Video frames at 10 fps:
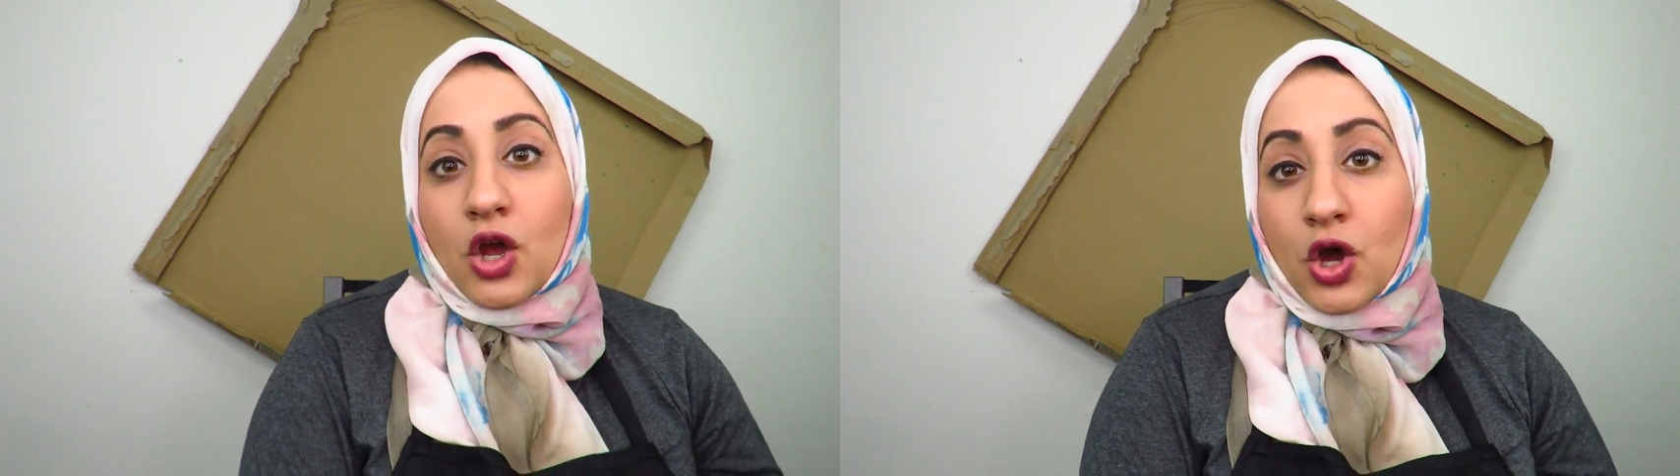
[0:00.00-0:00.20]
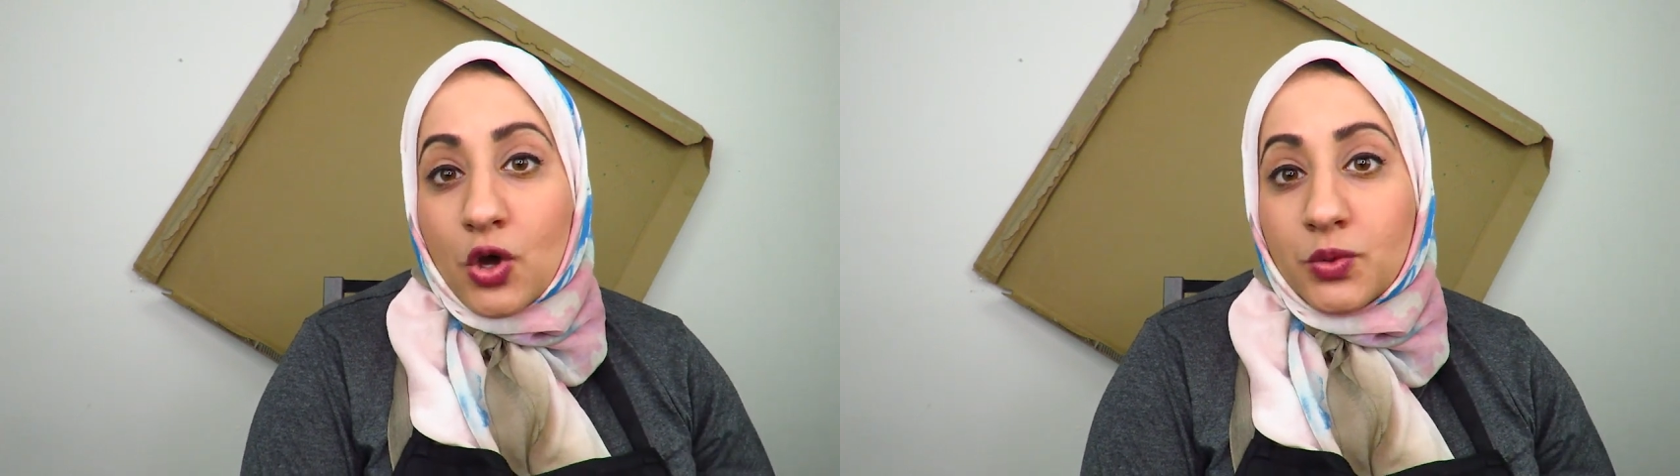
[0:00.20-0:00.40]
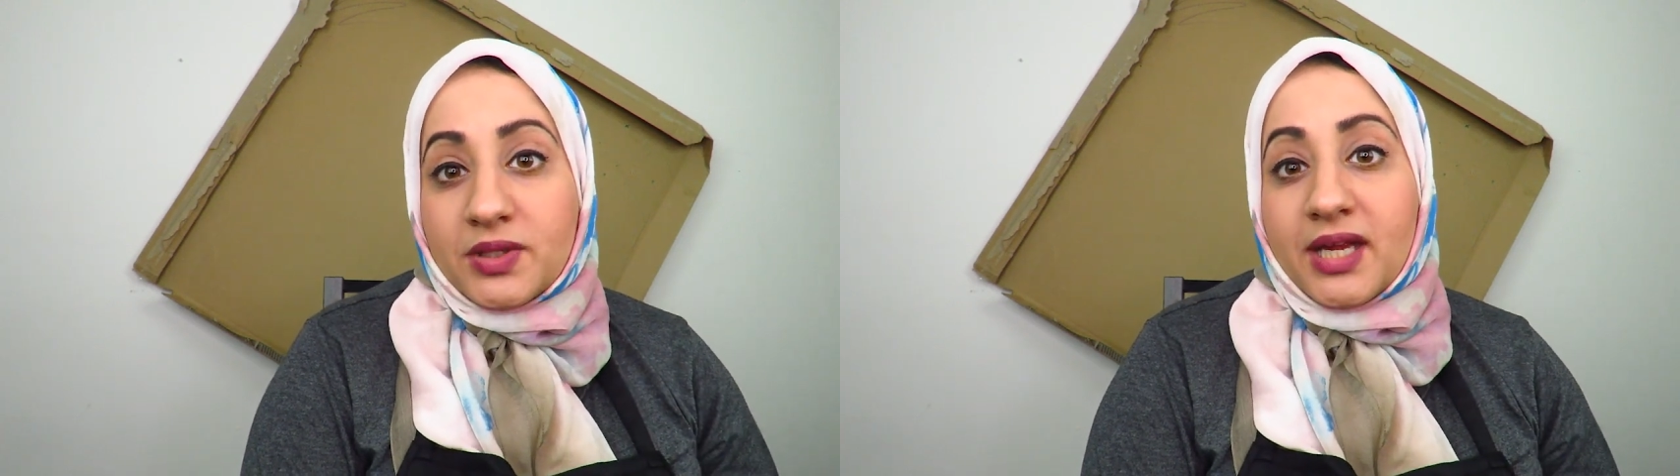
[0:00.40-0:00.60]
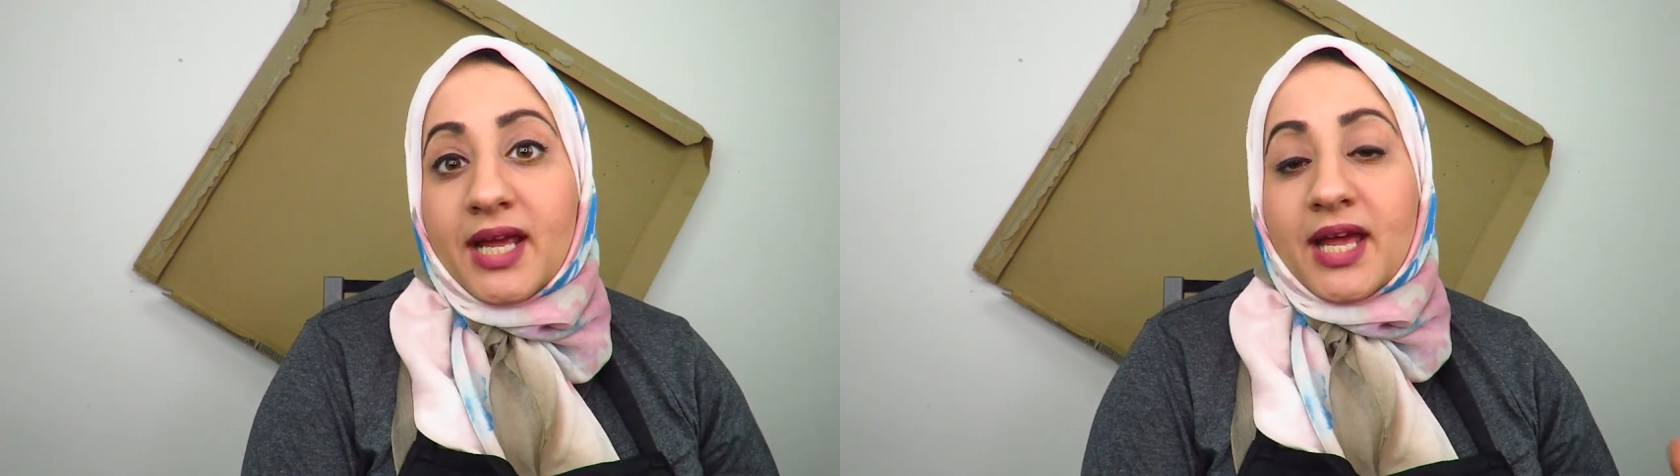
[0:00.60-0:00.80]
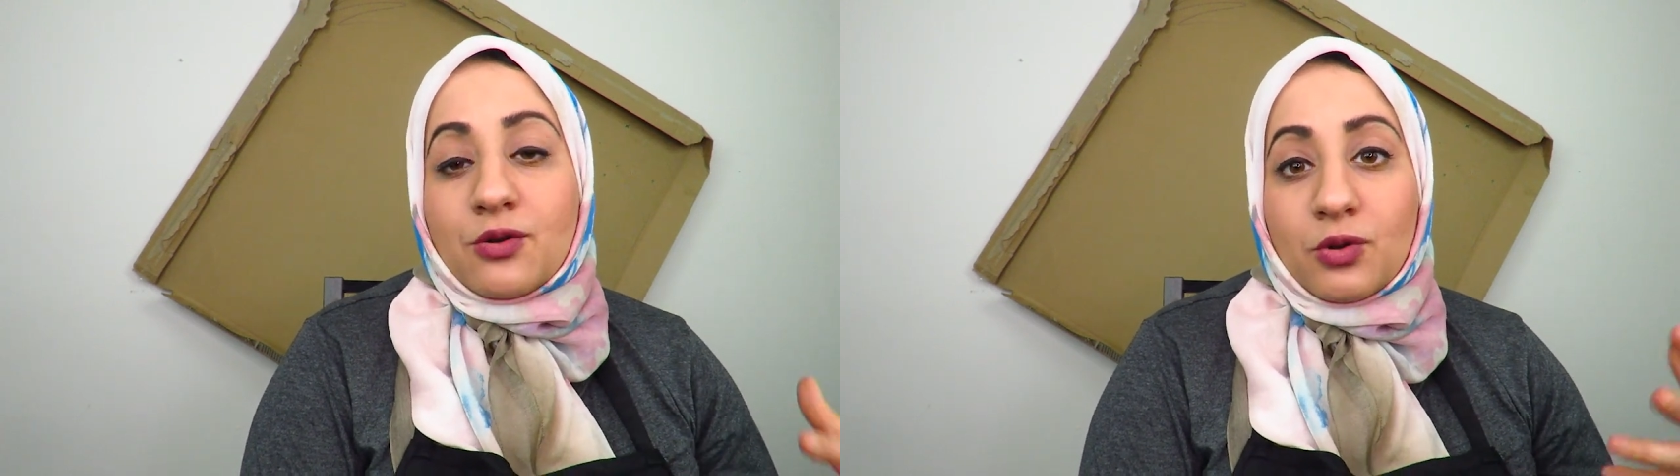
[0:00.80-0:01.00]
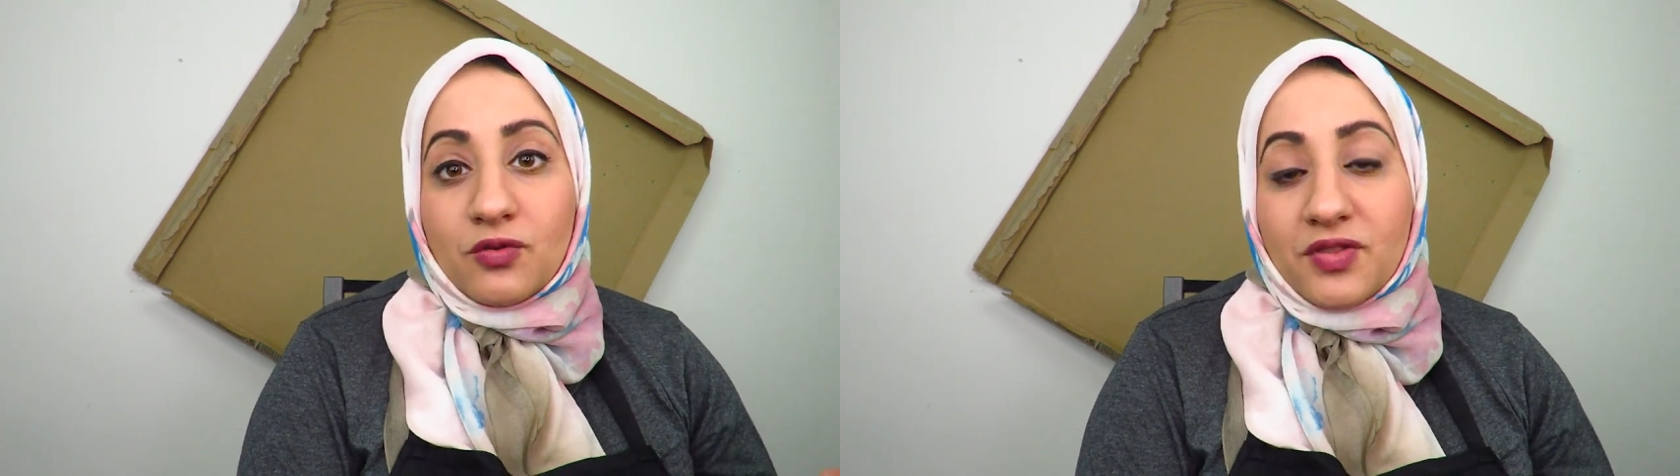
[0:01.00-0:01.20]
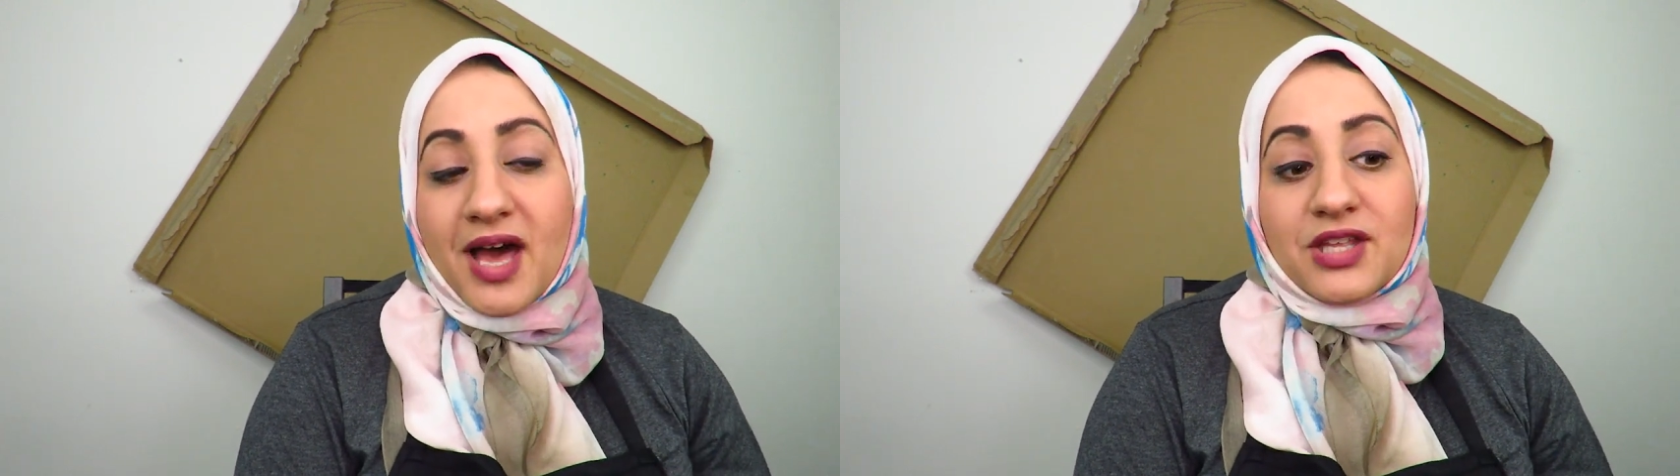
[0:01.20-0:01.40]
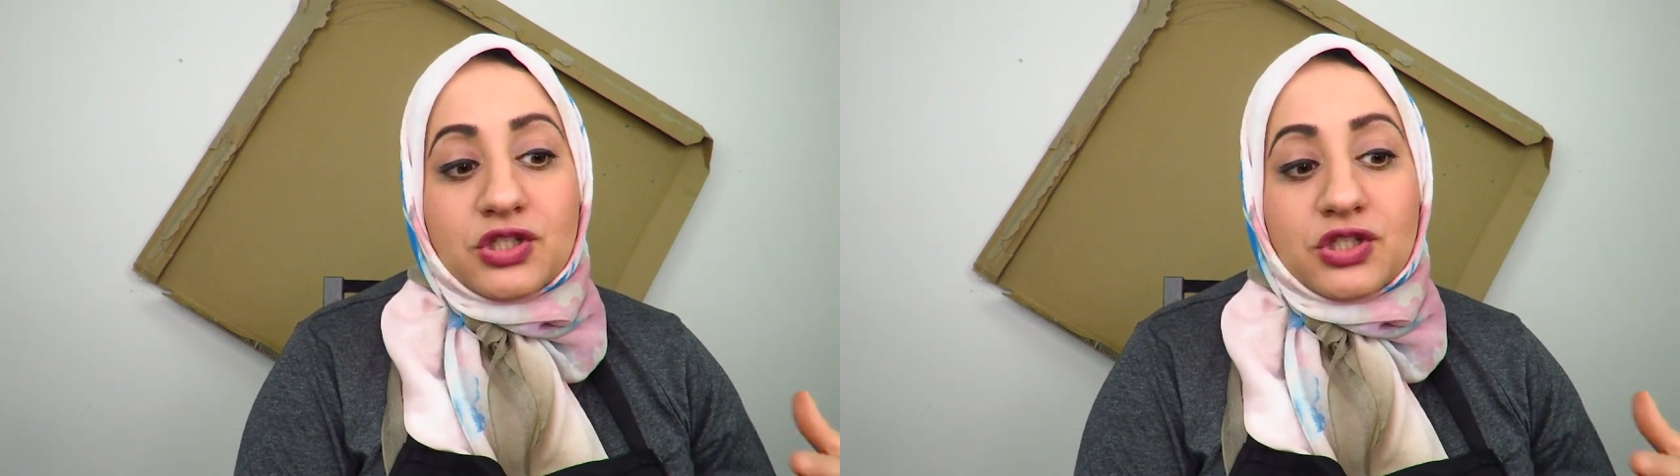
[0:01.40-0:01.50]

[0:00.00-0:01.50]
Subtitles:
coding and all of that.